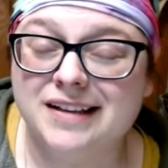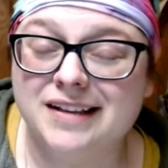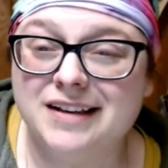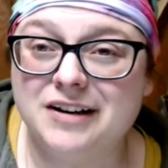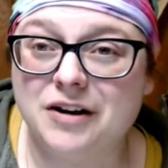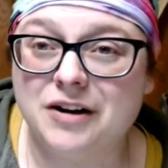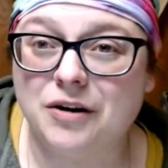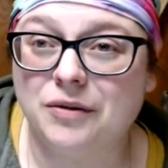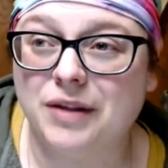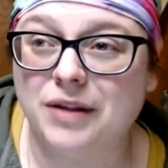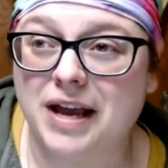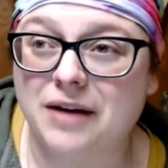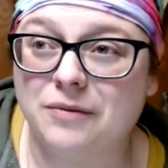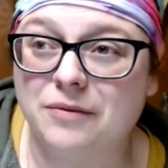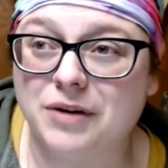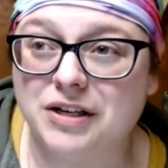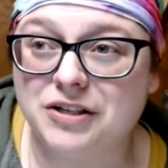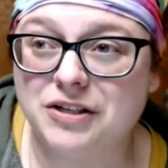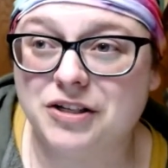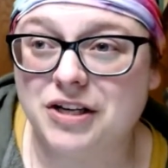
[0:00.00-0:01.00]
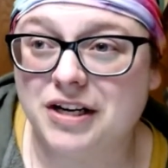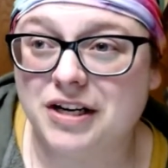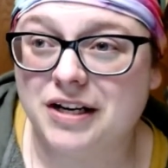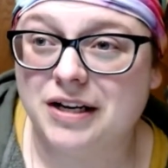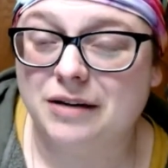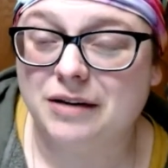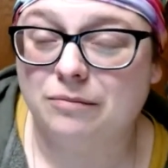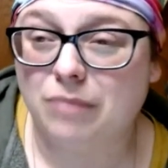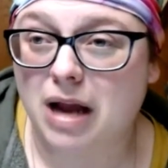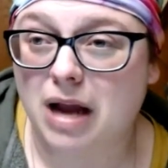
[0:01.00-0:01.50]
you know, language
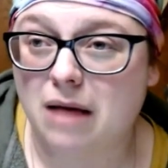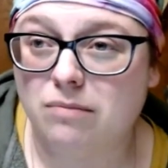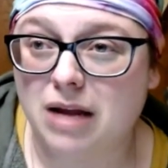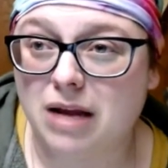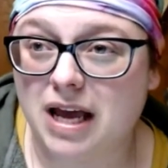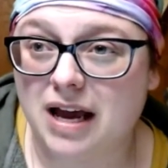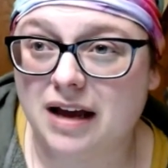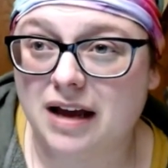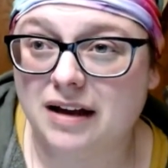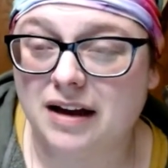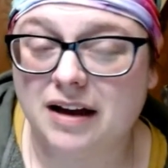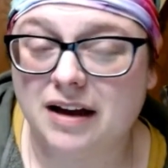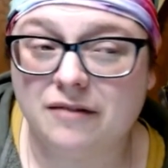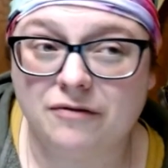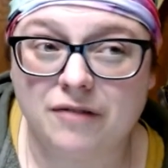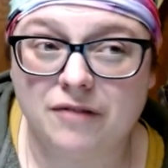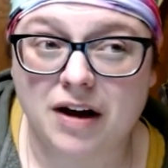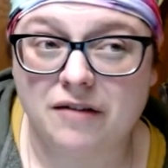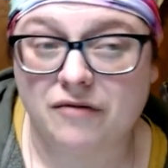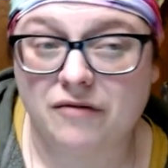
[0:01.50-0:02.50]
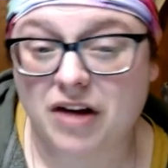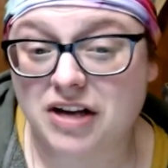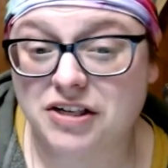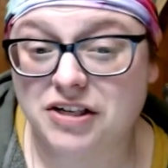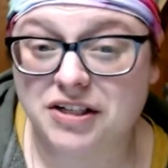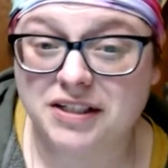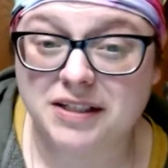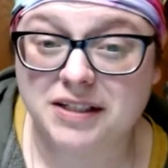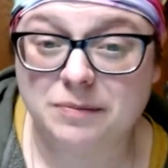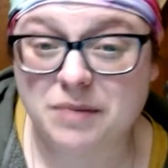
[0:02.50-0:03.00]
blah blah if if i
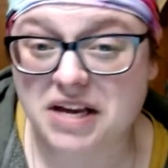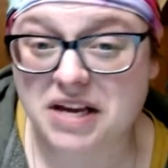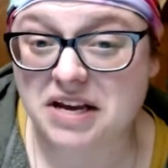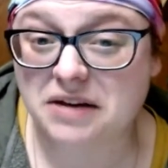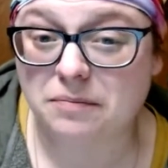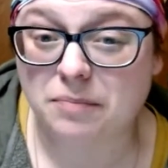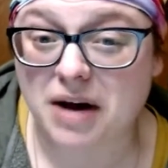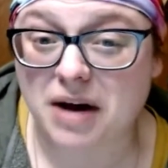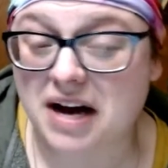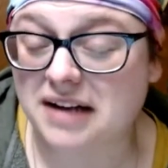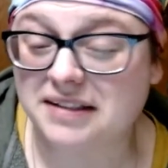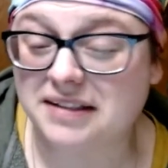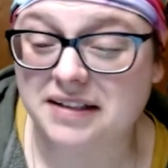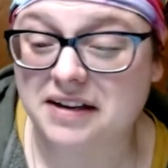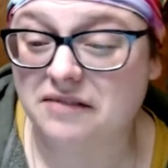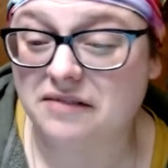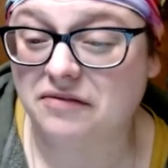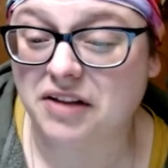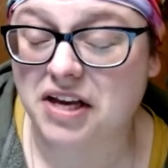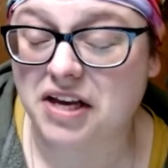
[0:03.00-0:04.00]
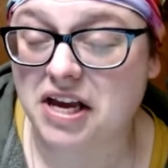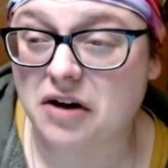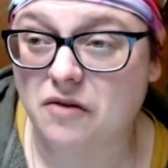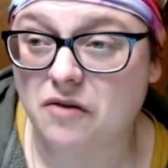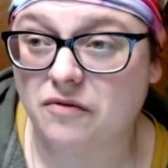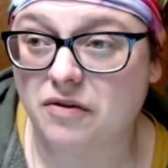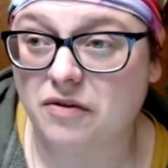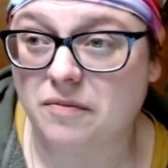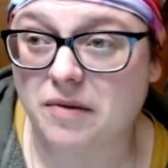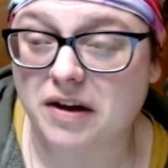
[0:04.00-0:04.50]
just speak positively
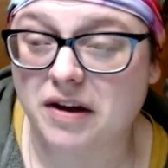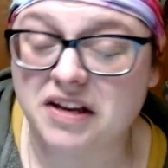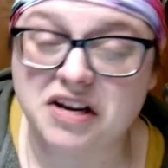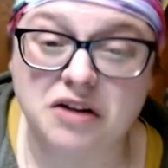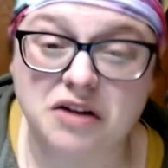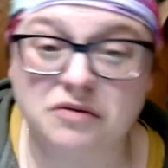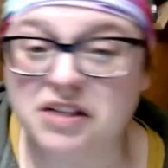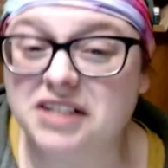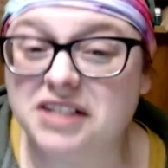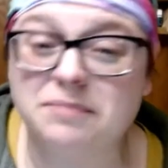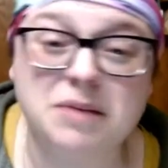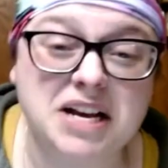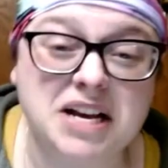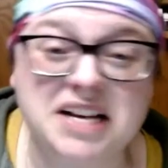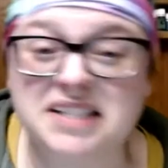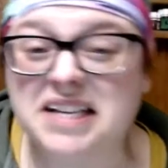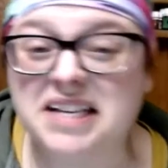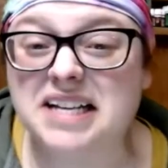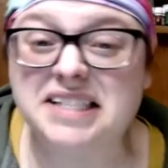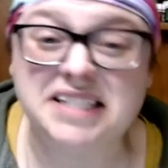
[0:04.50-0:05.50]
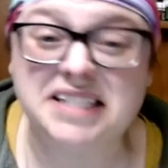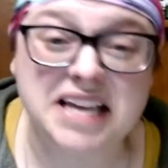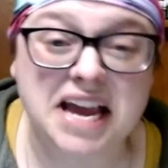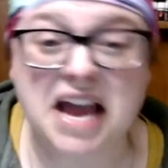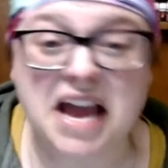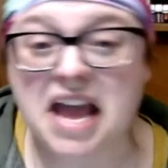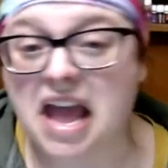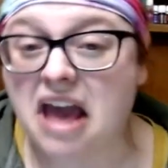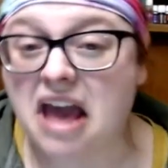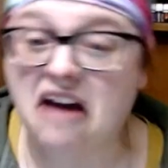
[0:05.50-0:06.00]
over you know just because i say
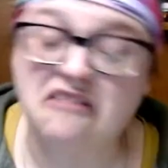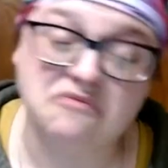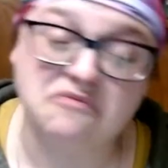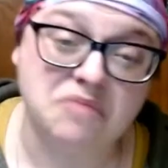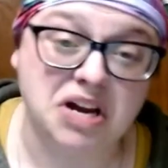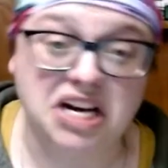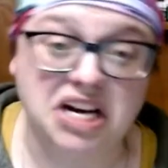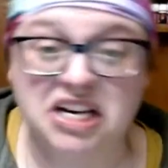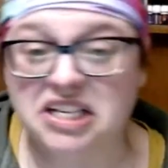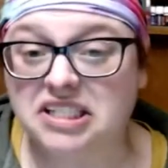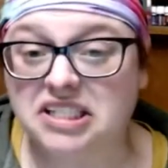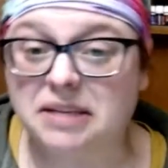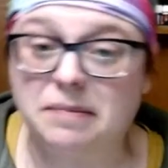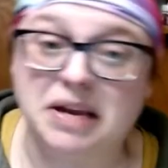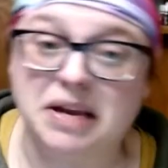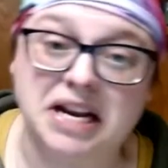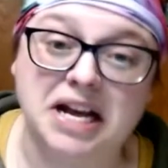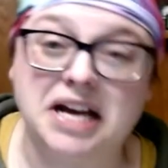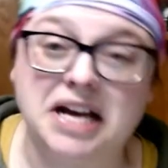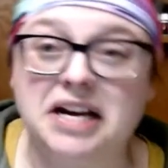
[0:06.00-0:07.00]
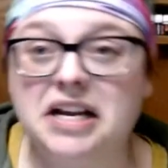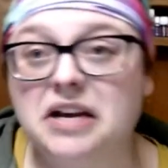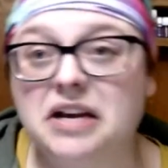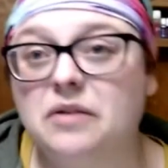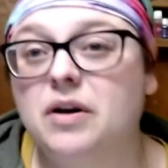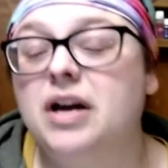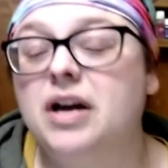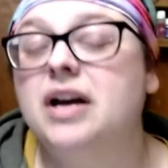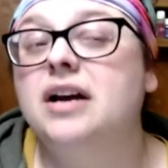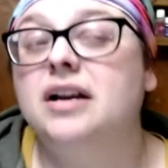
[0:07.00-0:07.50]
i have money doesn't mean i
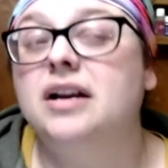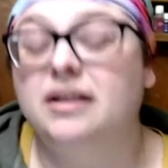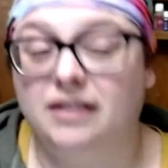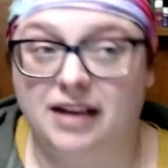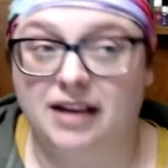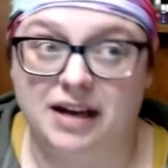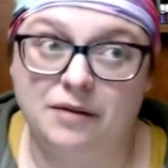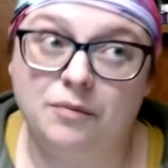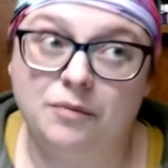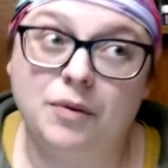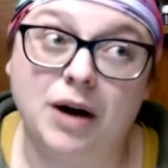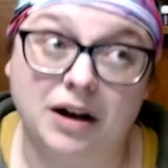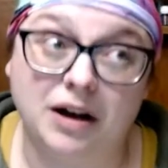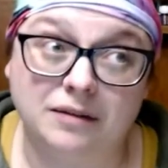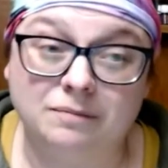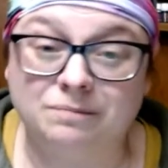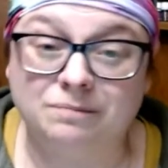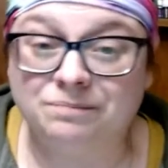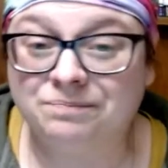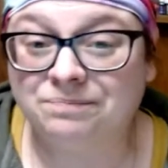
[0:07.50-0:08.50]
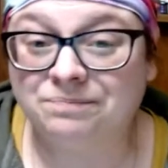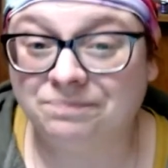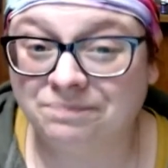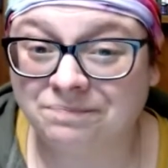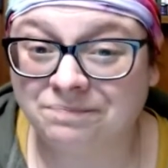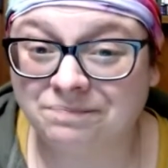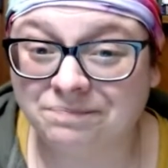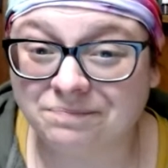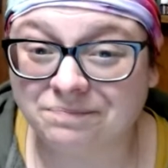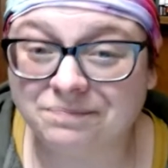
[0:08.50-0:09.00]
do okay well
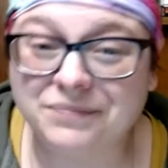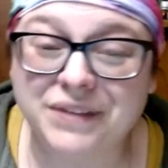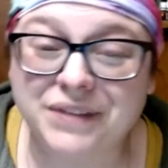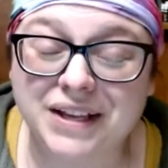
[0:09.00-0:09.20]
hmm.